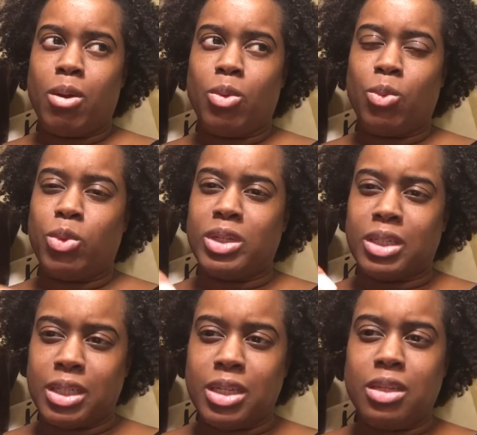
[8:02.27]
would
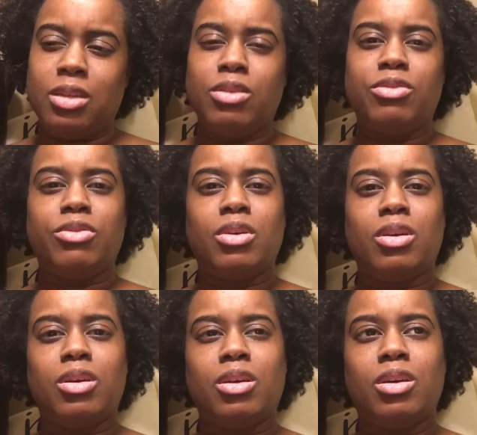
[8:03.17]
leave
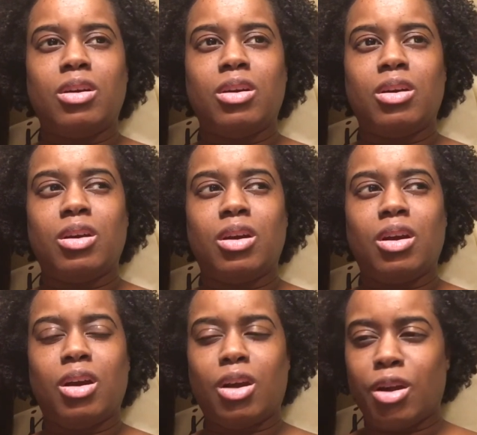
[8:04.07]

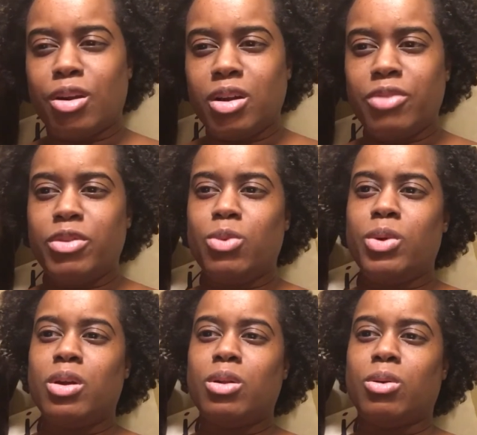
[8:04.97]
her, if you
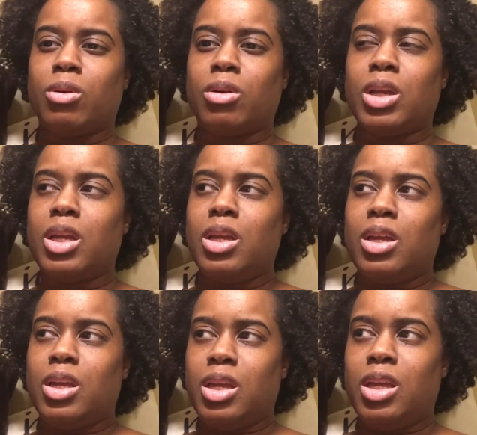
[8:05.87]
will, or
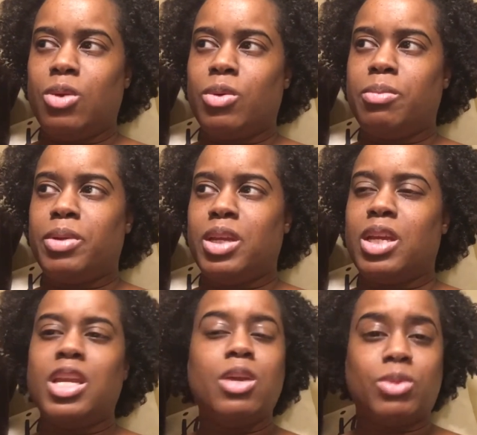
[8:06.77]
he would be, and
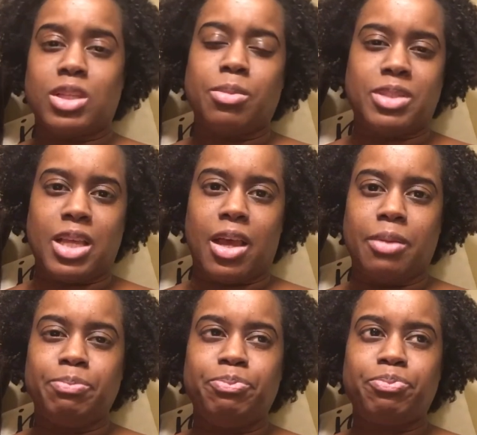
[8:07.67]
he was upset.
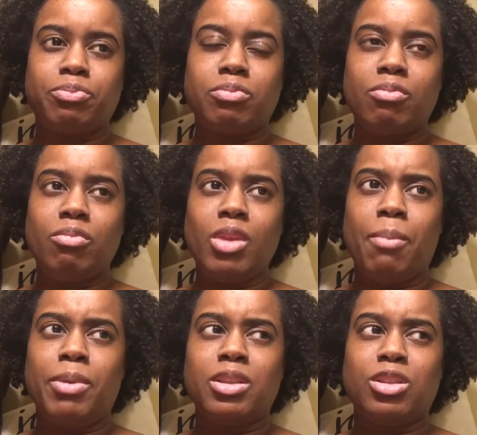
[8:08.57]

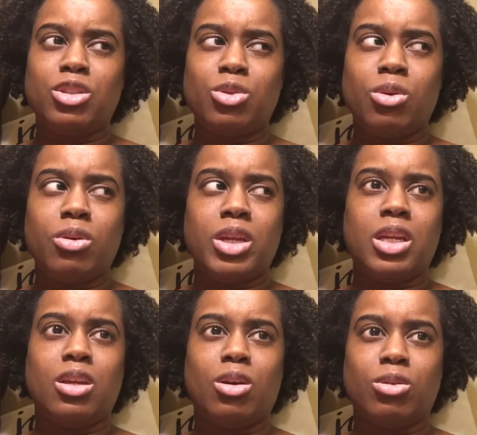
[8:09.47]
But the story
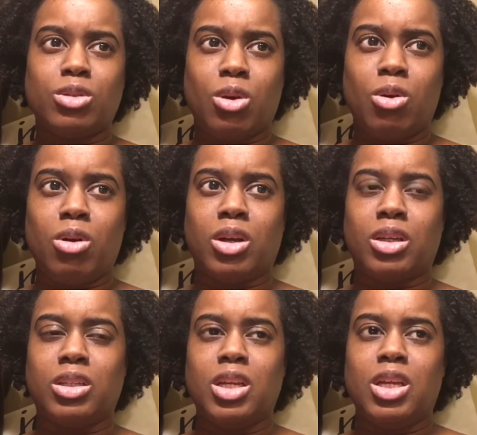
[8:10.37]
goes
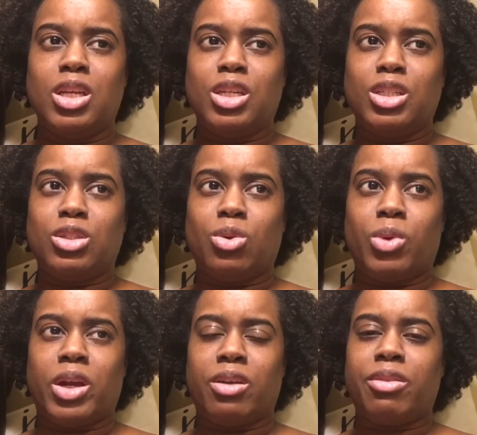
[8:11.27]
on to
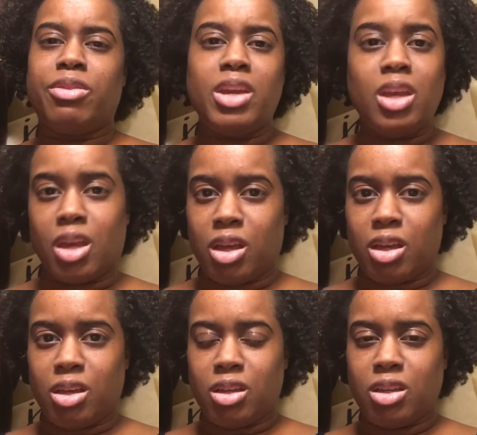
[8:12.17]
where
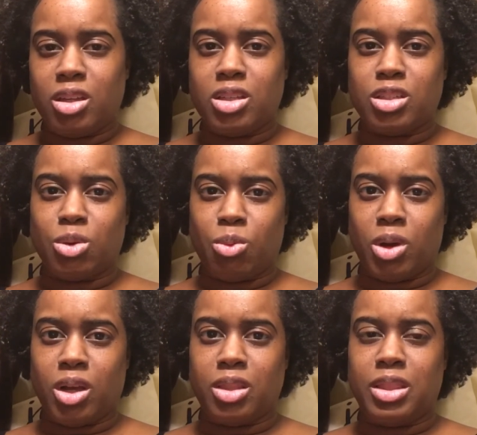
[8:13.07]
Thea is the
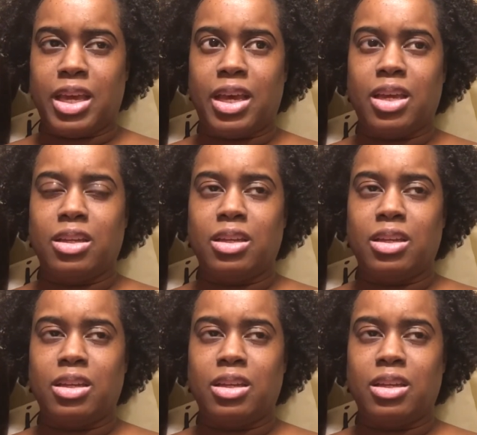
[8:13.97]
one that